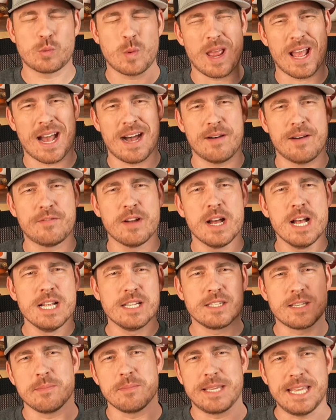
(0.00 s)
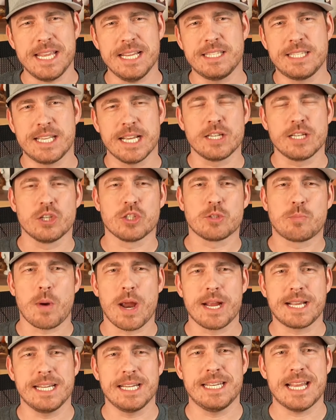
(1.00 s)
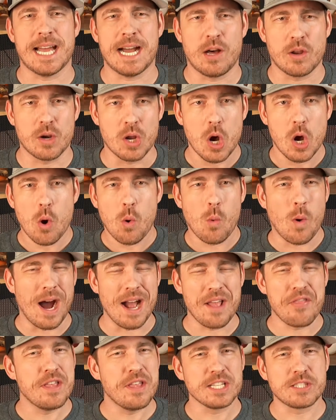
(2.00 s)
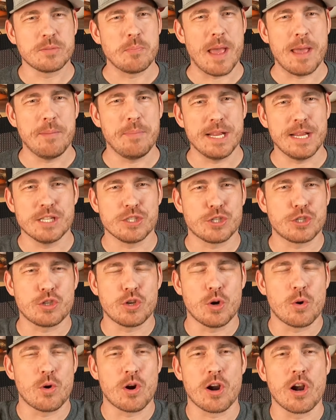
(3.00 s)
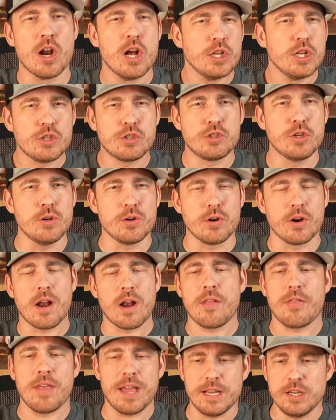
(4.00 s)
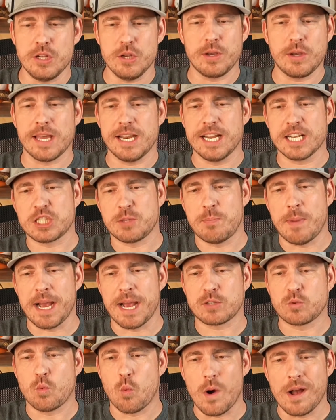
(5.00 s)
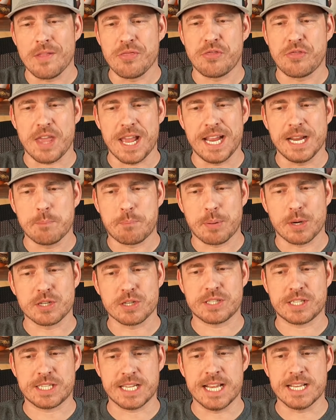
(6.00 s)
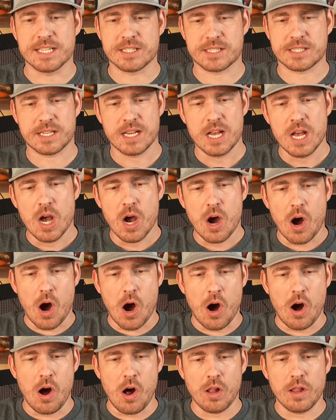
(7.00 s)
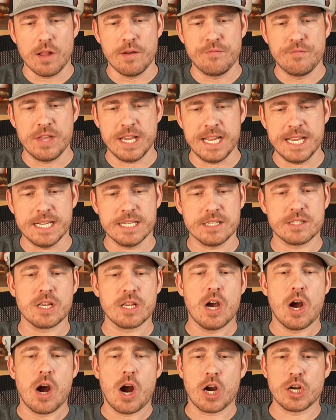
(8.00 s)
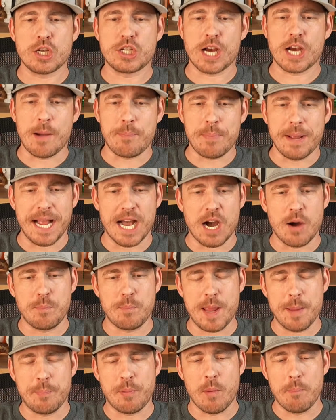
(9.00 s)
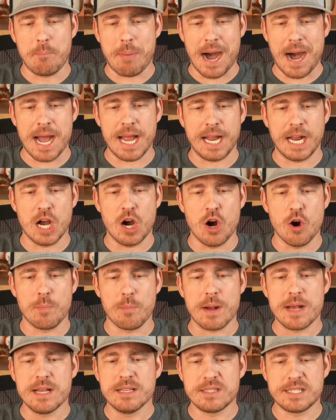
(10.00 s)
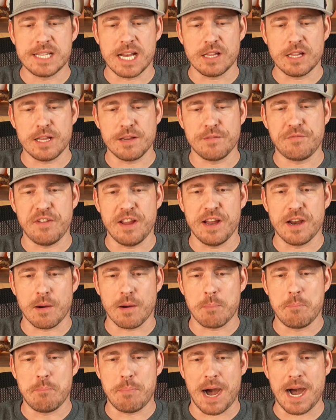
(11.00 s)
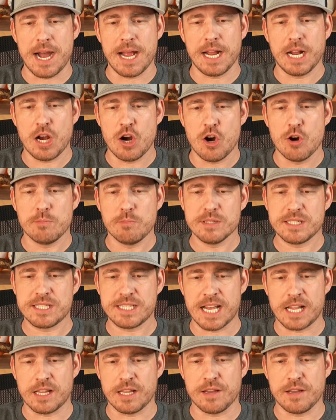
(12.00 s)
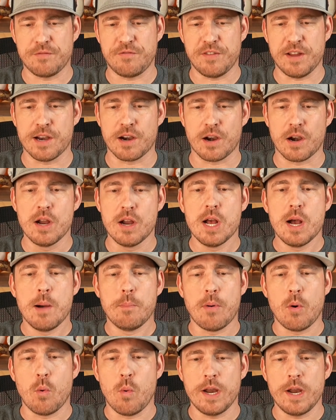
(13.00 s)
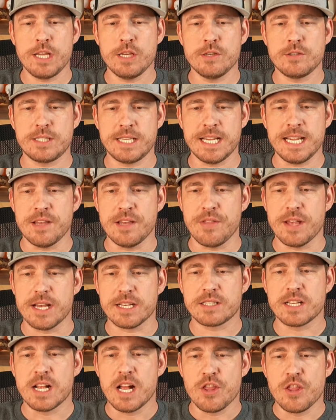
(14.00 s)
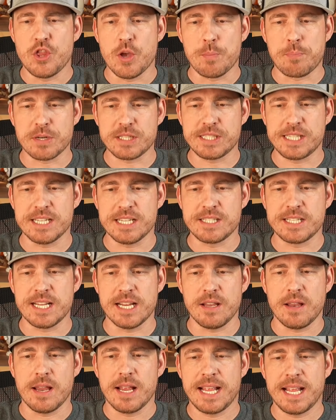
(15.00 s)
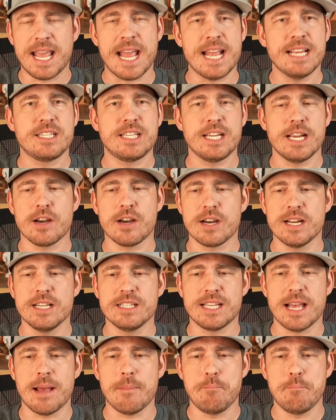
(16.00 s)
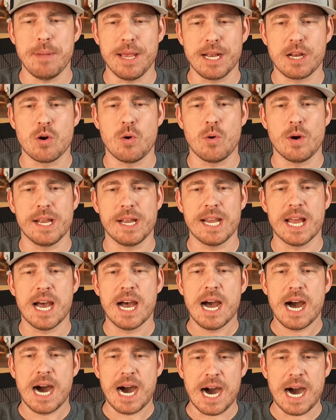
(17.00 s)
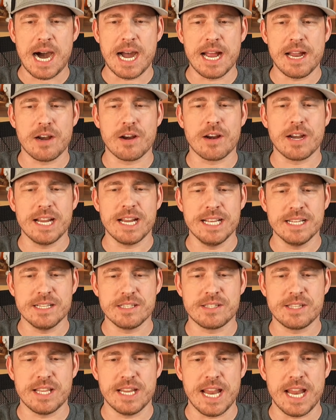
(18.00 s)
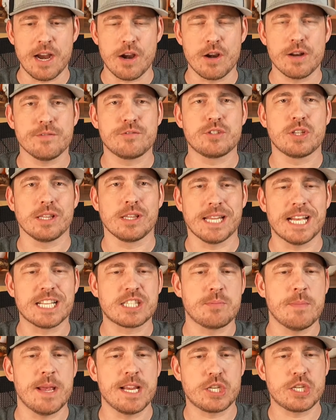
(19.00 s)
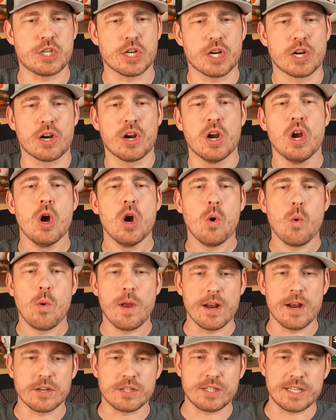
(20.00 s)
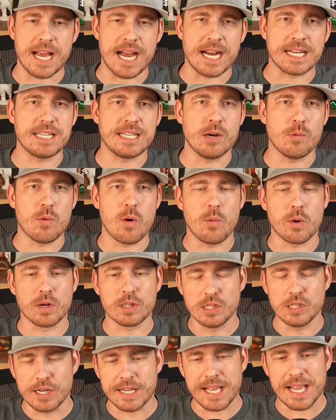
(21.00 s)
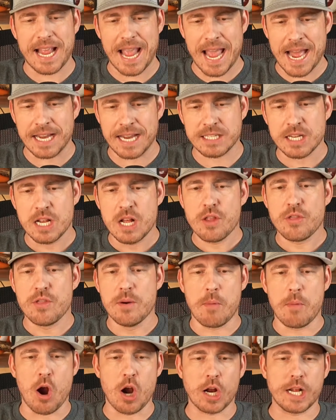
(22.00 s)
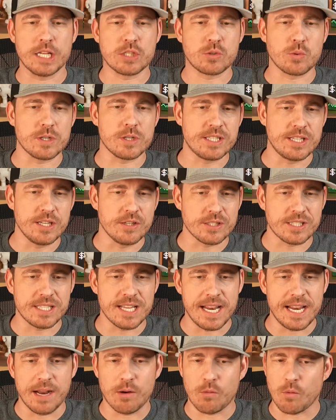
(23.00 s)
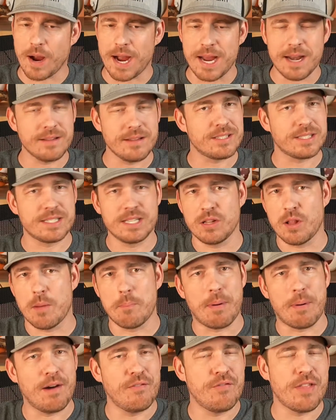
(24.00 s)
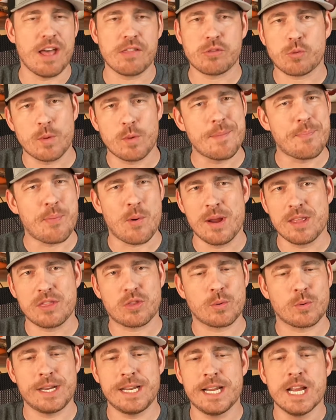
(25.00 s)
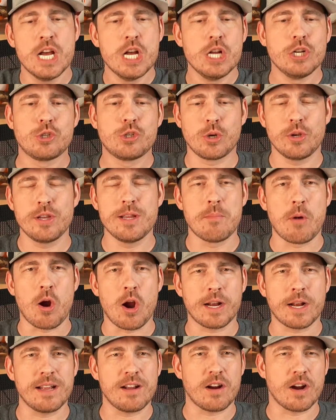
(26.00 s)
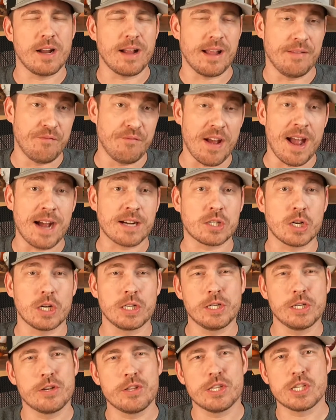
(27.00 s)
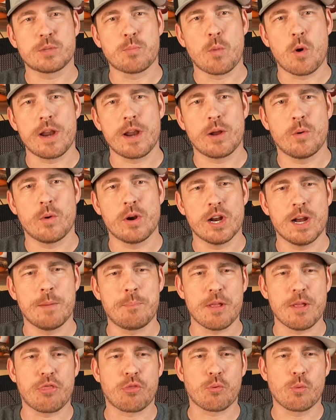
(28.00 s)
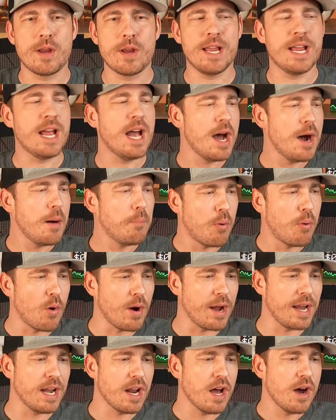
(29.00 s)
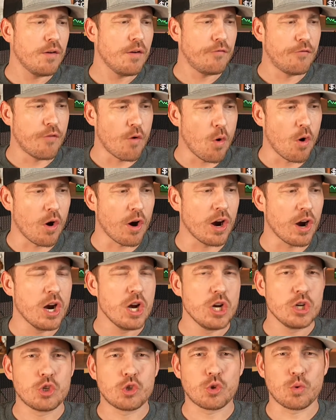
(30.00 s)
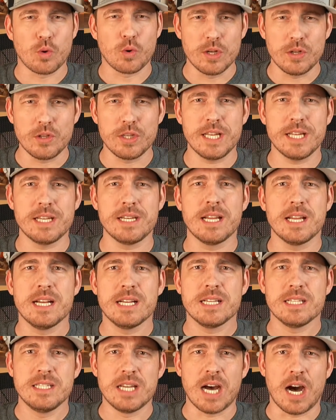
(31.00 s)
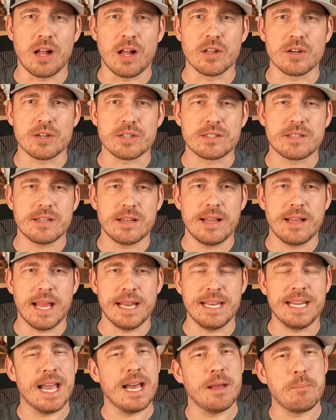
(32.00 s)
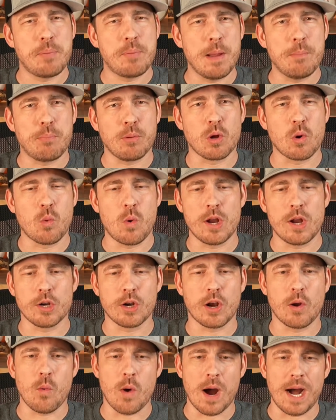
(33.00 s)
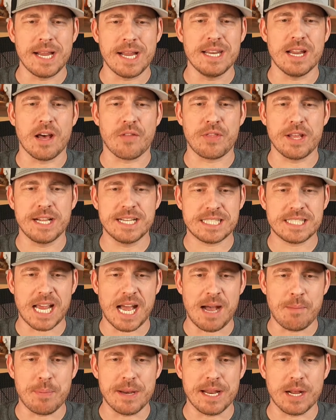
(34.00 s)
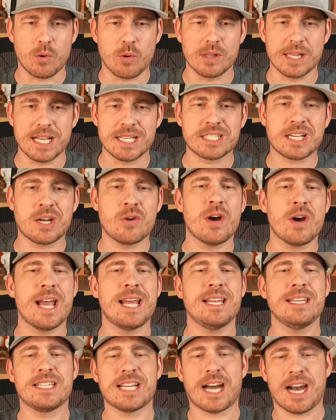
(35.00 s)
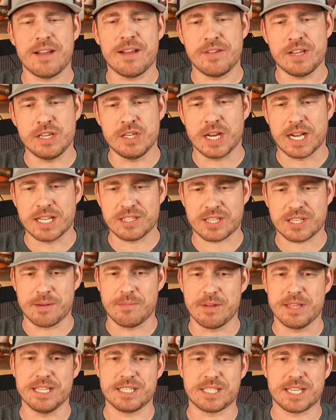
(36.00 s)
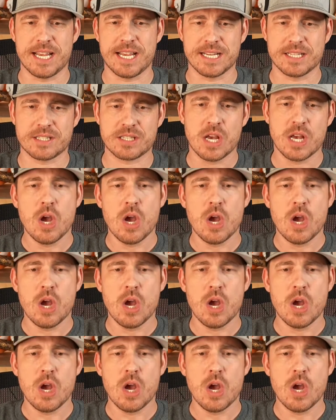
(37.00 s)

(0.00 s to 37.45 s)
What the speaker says: We have some key signals breaking down why this may be in store sooner than you can expect. One thing persists. All of these are chopping out people buying hope, selling fear, buying hope, selling fear. But what do you see in this? The persistent case here is that Bitcoin higher is the narrative. So let's make sure we are stacked in. When we're looking at the markets, we're still sitting still above that 3.3 trillion mark. In fact, earlier this morning, we were up at $3.4 trillion. And yet people are wondering why nothing is happening. Well, let's go ahead and dive into some of these things.